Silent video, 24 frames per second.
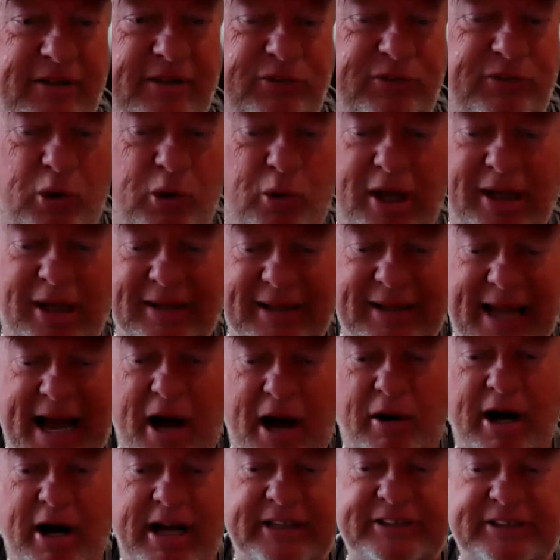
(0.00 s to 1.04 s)
So
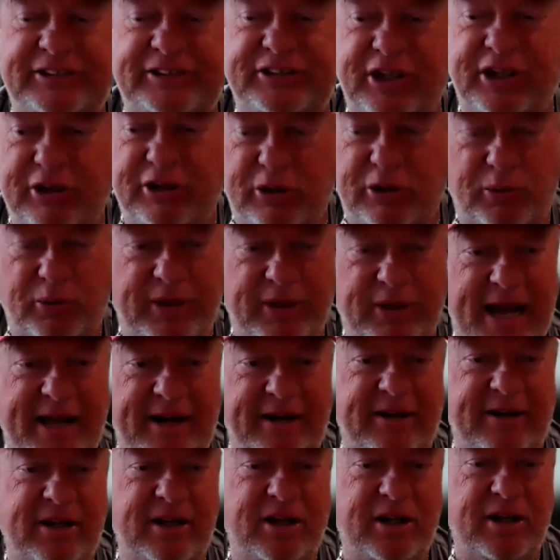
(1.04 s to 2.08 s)
allow us to do
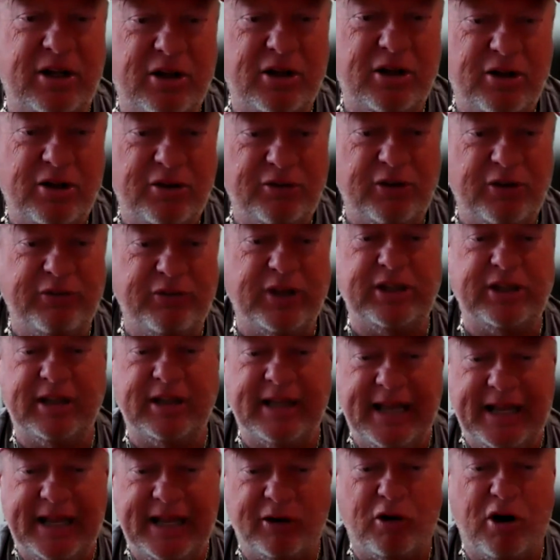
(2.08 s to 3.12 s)
that so that
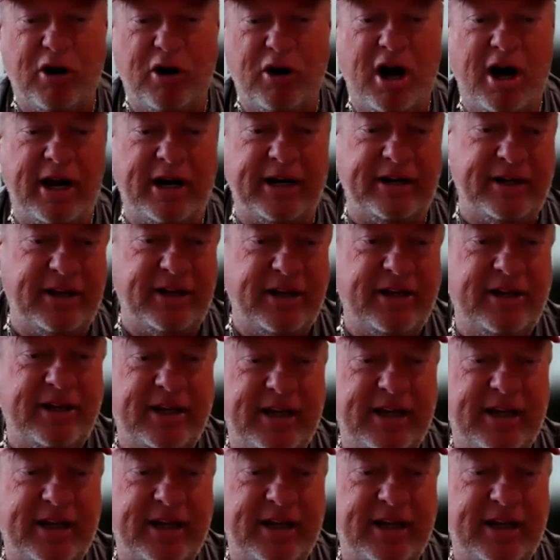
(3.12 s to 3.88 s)
later on,